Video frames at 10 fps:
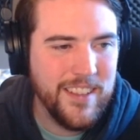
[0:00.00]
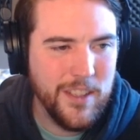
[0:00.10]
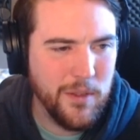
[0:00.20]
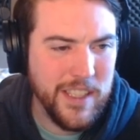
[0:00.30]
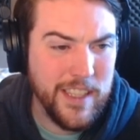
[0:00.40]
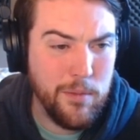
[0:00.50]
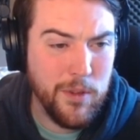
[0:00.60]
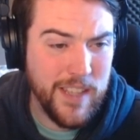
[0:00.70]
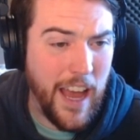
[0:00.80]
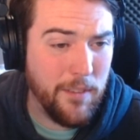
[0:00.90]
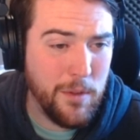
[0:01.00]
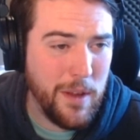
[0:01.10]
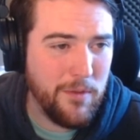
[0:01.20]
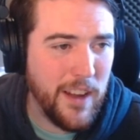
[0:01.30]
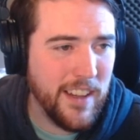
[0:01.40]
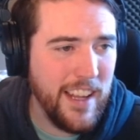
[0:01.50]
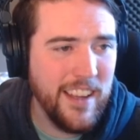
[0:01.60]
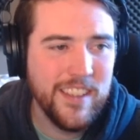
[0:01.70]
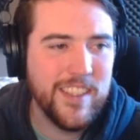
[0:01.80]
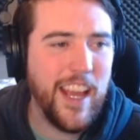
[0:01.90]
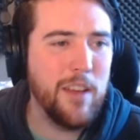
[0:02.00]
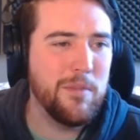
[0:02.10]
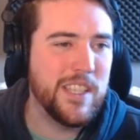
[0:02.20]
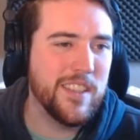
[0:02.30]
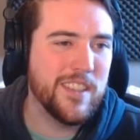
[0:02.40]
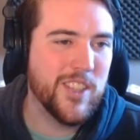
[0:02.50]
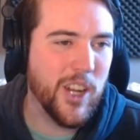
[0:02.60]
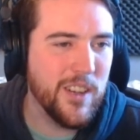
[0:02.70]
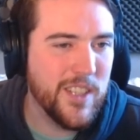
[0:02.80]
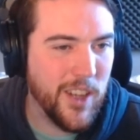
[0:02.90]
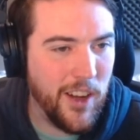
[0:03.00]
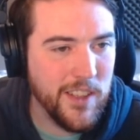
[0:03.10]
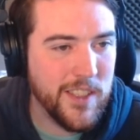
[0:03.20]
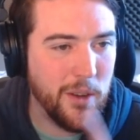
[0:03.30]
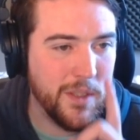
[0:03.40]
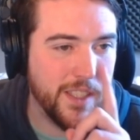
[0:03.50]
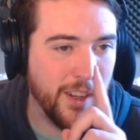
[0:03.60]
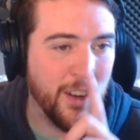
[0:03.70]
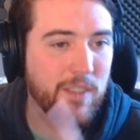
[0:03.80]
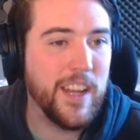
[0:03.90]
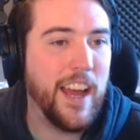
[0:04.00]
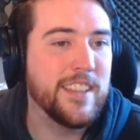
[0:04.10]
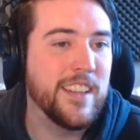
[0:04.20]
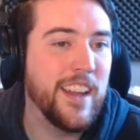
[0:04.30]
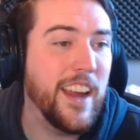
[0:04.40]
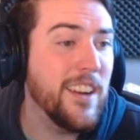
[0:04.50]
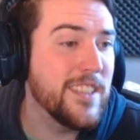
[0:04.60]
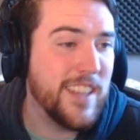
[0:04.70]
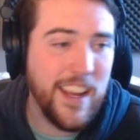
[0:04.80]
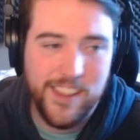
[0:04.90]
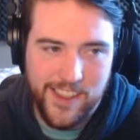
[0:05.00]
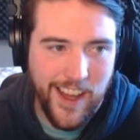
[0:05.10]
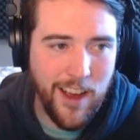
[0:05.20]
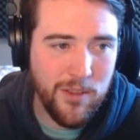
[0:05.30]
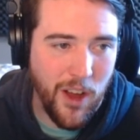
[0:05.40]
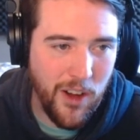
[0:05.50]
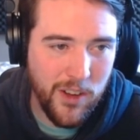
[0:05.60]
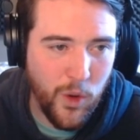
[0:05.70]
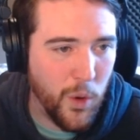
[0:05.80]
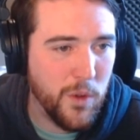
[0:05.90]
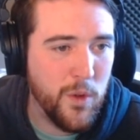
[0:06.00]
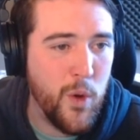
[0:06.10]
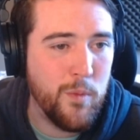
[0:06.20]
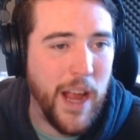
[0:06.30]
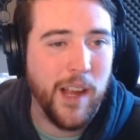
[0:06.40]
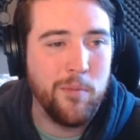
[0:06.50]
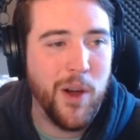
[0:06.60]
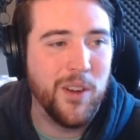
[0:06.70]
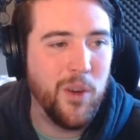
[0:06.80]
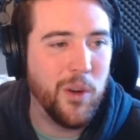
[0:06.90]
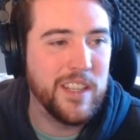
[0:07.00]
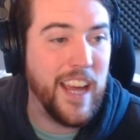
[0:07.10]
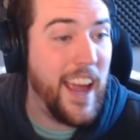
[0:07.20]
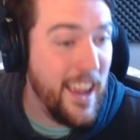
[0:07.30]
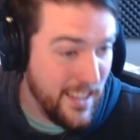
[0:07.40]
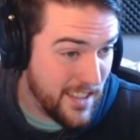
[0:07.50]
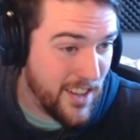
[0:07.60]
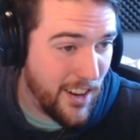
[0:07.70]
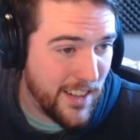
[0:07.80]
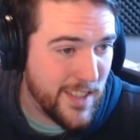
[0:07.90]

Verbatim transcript: Do gazebos have to be friendly? Sandwich's church also served as an airsats town hall, courtroom, racquetball court, and dark